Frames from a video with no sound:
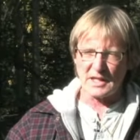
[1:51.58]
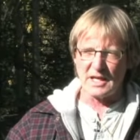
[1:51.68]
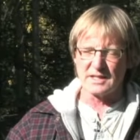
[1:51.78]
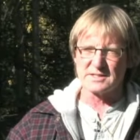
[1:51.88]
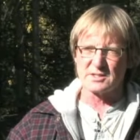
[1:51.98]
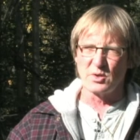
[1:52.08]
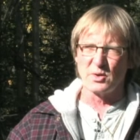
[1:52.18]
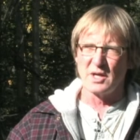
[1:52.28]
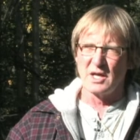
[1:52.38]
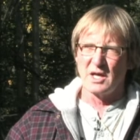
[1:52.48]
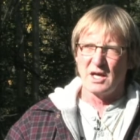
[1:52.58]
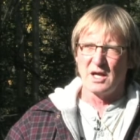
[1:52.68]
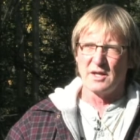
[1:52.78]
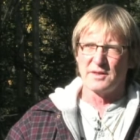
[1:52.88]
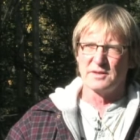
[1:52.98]
And so
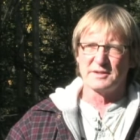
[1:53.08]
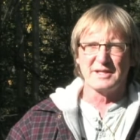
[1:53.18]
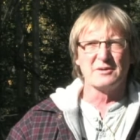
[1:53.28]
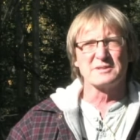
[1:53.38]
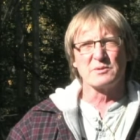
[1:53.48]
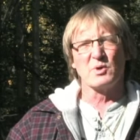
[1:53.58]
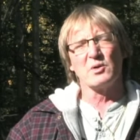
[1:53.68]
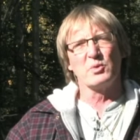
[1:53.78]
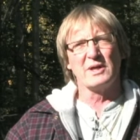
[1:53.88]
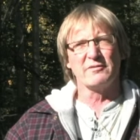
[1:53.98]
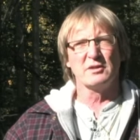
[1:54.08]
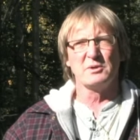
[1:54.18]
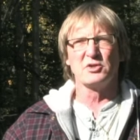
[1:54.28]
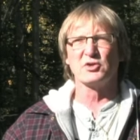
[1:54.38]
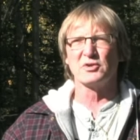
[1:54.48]
uh, the town said, well, we have to
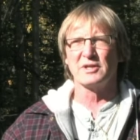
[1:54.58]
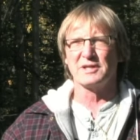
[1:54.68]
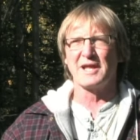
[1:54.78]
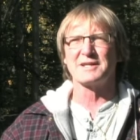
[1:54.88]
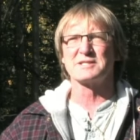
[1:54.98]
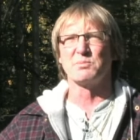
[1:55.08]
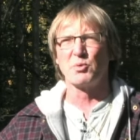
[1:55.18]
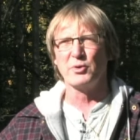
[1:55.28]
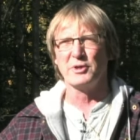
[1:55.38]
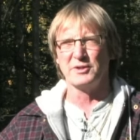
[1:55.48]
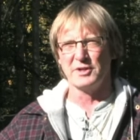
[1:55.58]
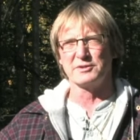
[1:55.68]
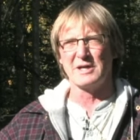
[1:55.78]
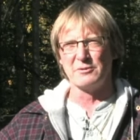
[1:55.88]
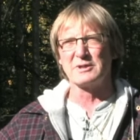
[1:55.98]
be sure that that's supported, the
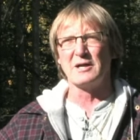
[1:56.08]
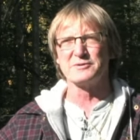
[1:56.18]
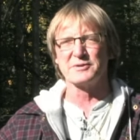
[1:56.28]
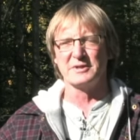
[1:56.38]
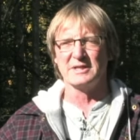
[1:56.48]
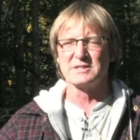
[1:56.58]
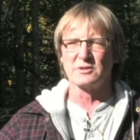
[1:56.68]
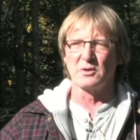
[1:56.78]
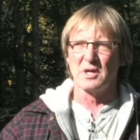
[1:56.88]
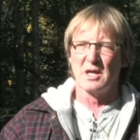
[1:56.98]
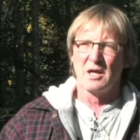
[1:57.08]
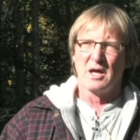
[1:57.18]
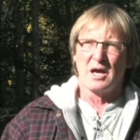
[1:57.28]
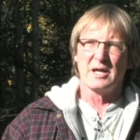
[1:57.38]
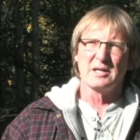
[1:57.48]
town council did. So
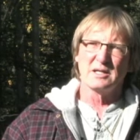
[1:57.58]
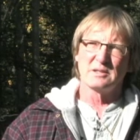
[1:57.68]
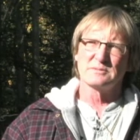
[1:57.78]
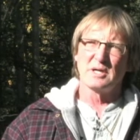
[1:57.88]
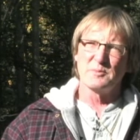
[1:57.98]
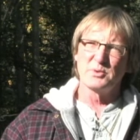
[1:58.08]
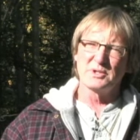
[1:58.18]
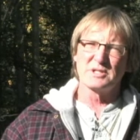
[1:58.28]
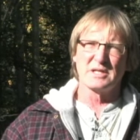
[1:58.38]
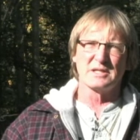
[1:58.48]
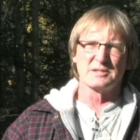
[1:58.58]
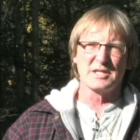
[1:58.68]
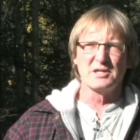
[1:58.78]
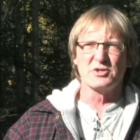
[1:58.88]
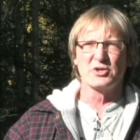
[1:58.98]
I, uh, I put uh,
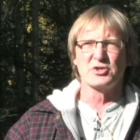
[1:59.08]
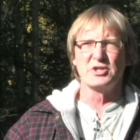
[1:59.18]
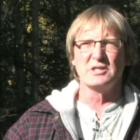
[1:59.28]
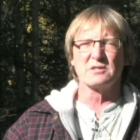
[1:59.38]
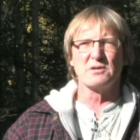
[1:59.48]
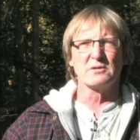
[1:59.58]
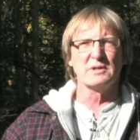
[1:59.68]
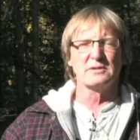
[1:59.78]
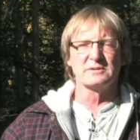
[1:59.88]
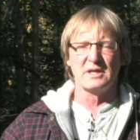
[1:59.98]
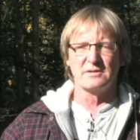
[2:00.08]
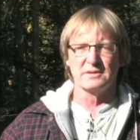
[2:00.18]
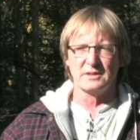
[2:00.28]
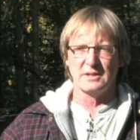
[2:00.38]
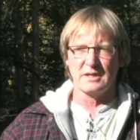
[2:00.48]
signature sheets all around town
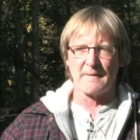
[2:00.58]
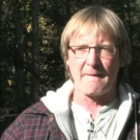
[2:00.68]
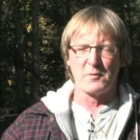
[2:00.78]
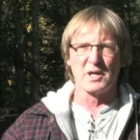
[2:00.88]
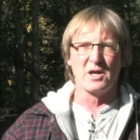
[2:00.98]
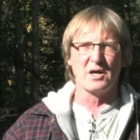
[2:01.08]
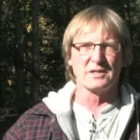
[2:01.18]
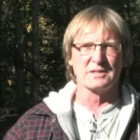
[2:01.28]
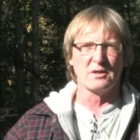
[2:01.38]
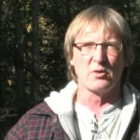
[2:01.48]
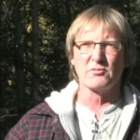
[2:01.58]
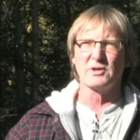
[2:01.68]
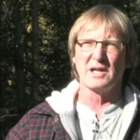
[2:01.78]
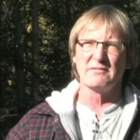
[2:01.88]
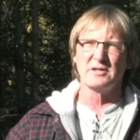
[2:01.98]
and uh, we got uh, over
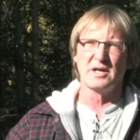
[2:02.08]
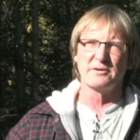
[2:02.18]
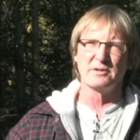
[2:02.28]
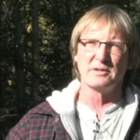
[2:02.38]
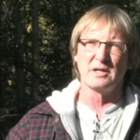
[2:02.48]
1,100